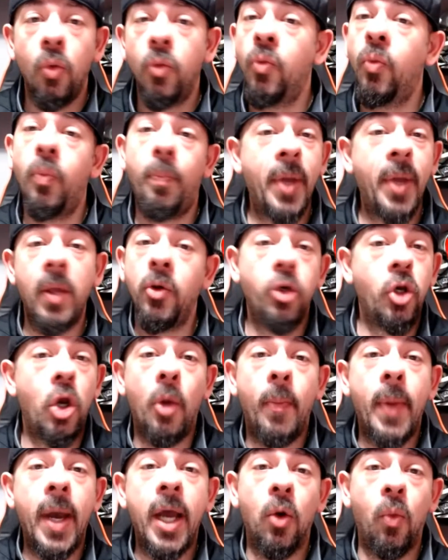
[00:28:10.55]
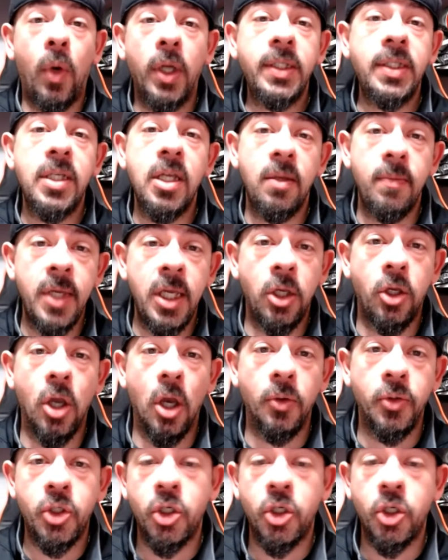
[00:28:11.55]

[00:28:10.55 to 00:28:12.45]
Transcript: but no matter what team he goes to,